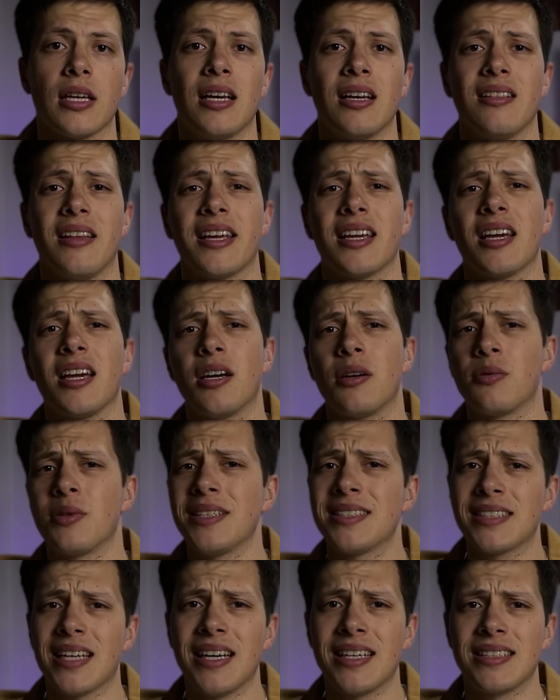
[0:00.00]
like
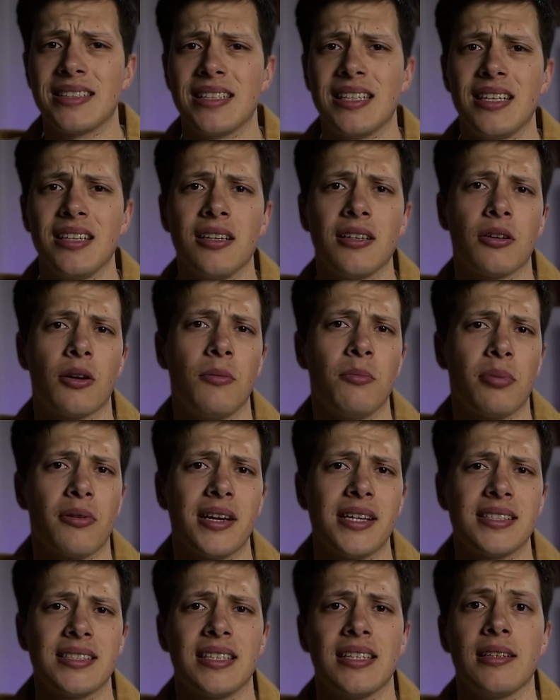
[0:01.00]
resizing,
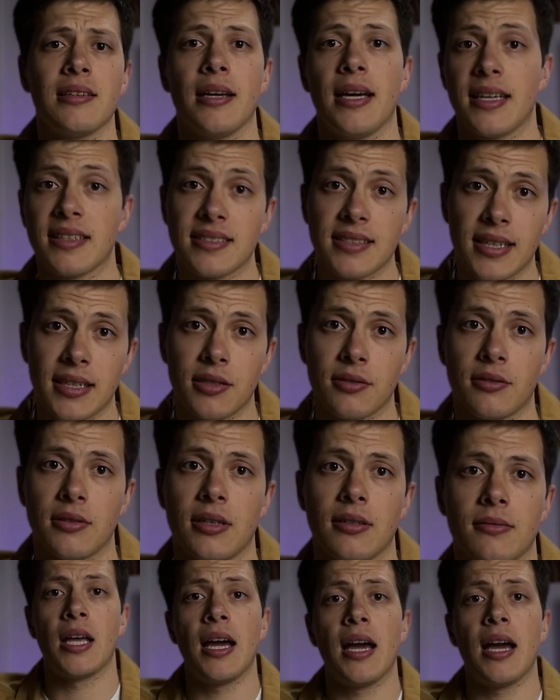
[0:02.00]
compressing, et cetera.